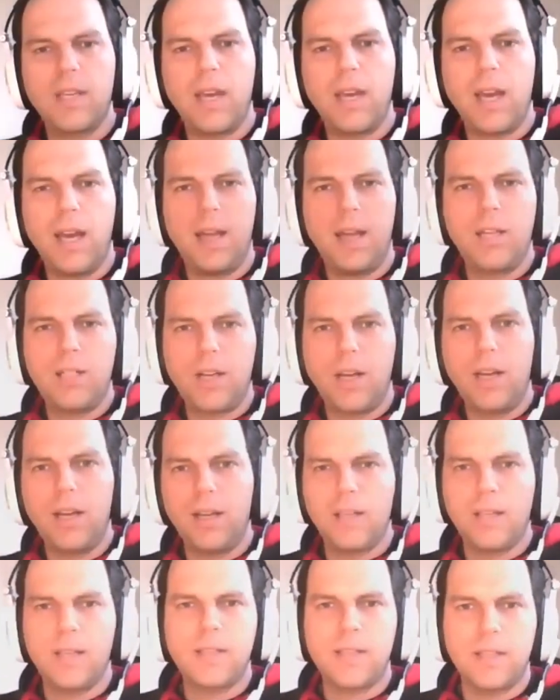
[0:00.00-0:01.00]
The
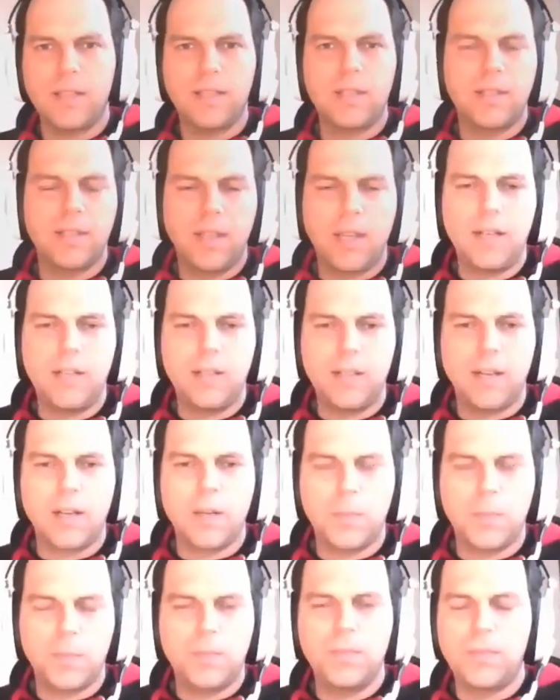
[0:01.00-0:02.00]
agile is, is another
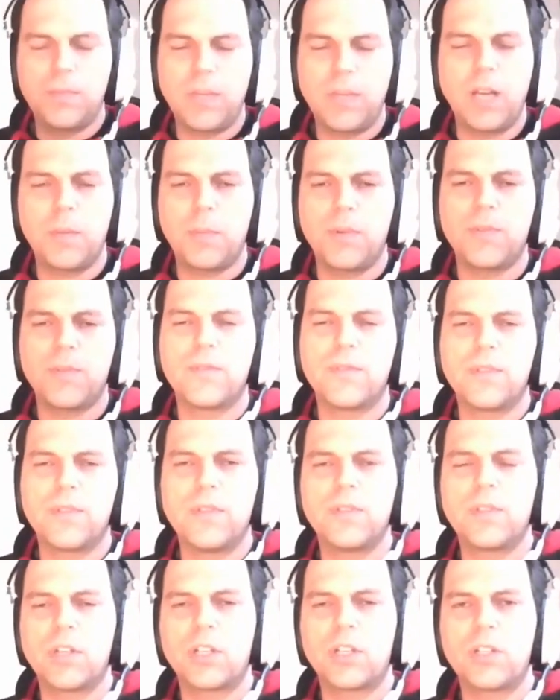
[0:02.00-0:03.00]
type, type of
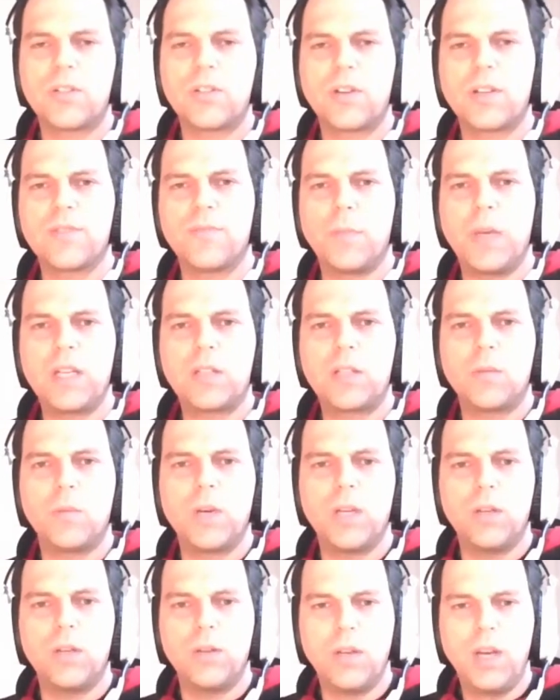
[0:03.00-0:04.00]
such transformation
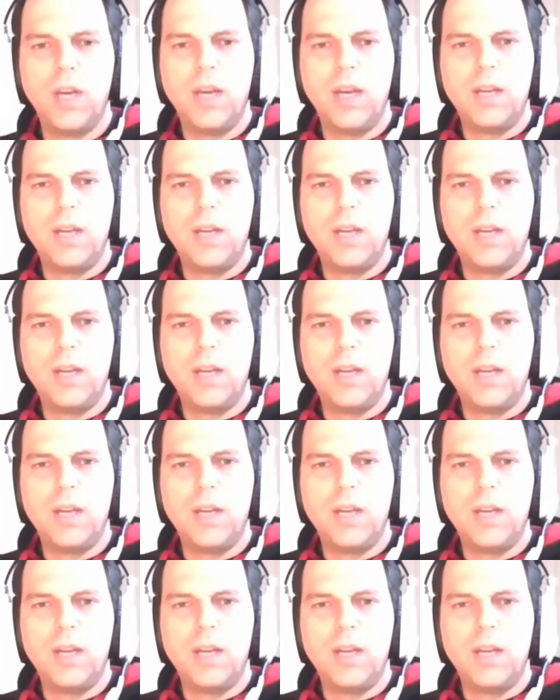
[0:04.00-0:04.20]
where you